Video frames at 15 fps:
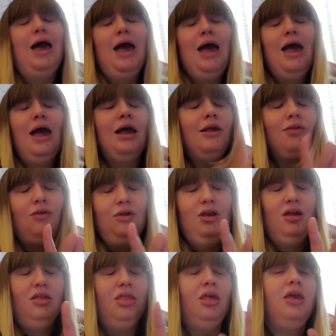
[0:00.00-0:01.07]
I
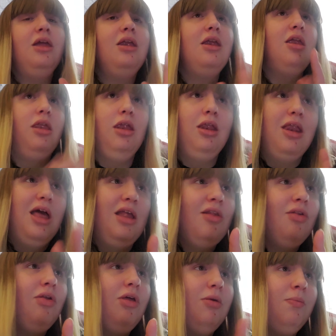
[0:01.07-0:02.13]
accidentally ended the
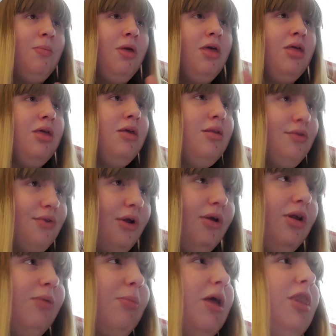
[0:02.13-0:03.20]
last clip.
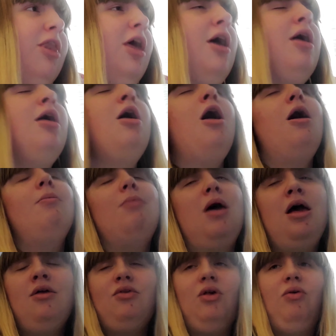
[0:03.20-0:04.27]
Sorry about that. But
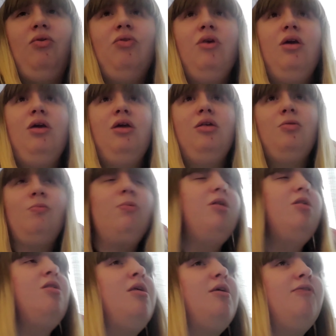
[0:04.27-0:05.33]
as I was saying, it's
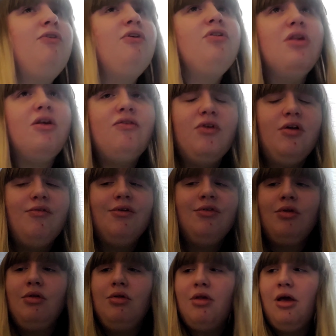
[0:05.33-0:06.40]
been. It feels like forever
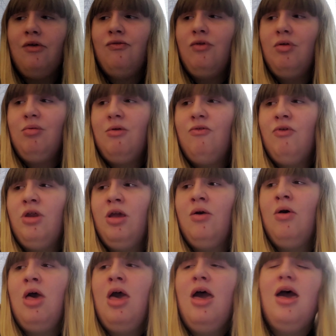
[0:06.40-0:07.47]
since I filmed a video.